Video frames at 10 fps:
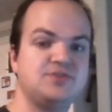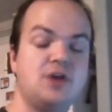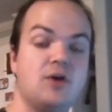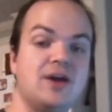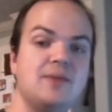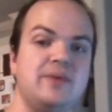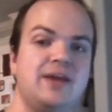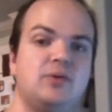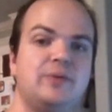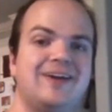So,
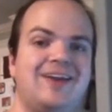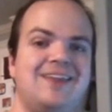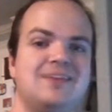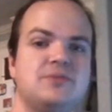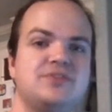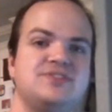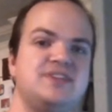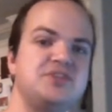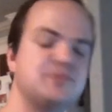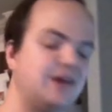being able to bring out anything with the
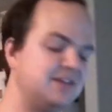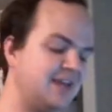Cedramon